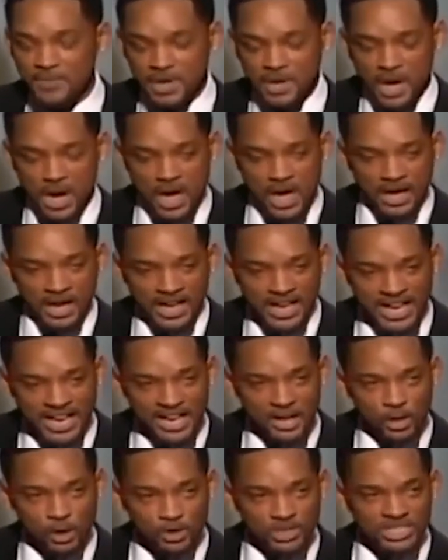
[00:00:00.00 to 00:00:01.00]
he who
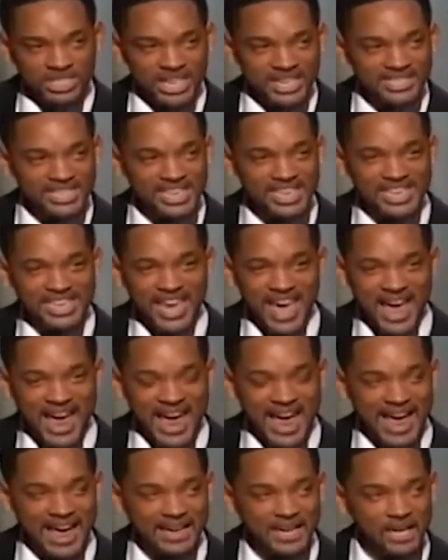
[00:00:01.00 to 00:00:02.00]
says he
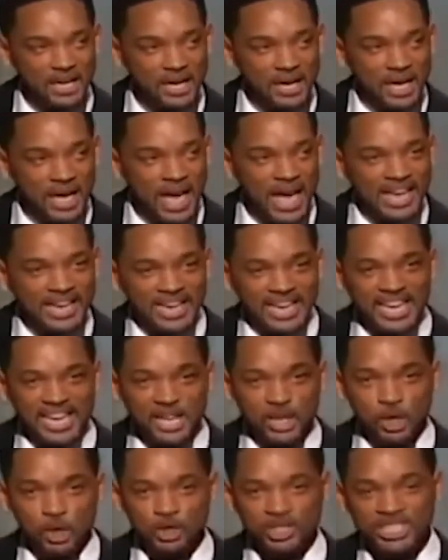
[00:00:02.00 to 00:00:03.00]
can and he who
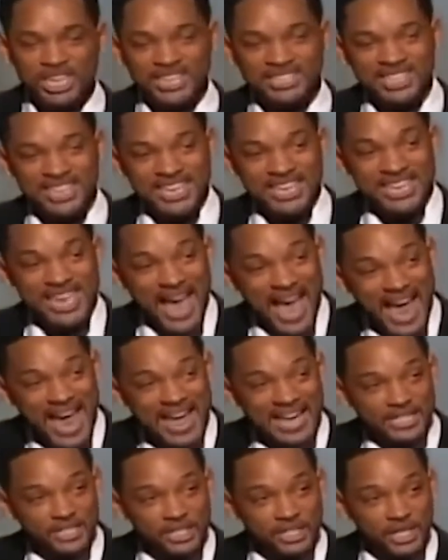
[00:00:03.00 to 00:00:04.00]
says he can't
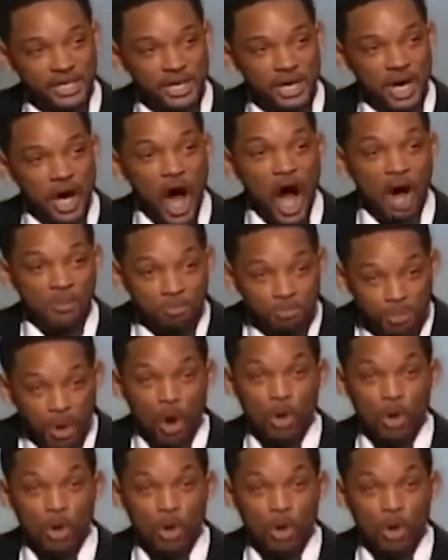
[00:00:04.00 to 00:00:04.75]
are both